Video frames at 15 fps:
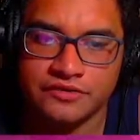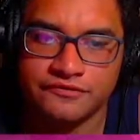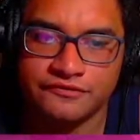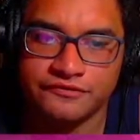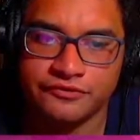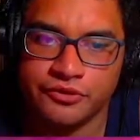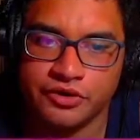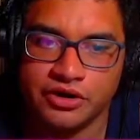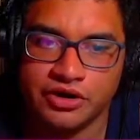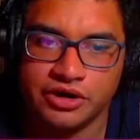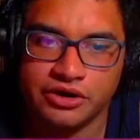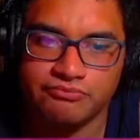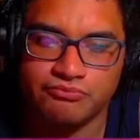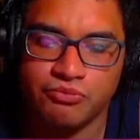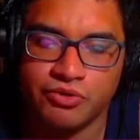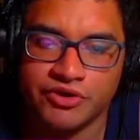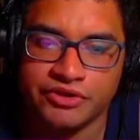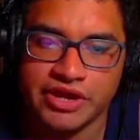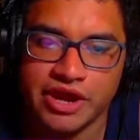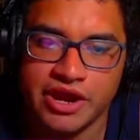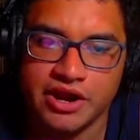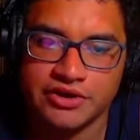for one of the
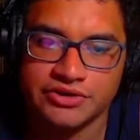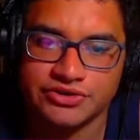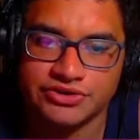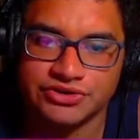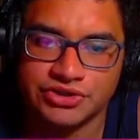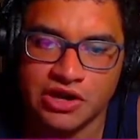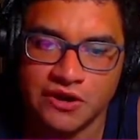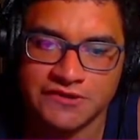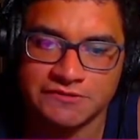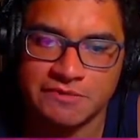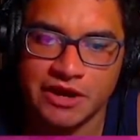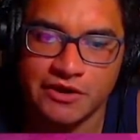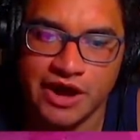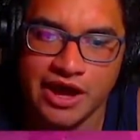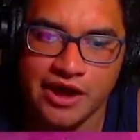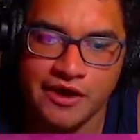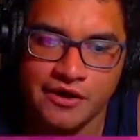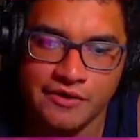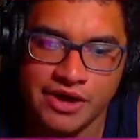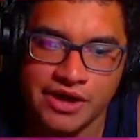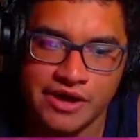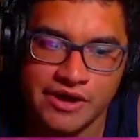characters talks about
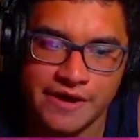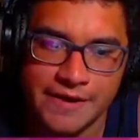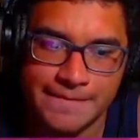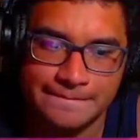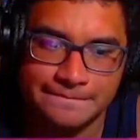how,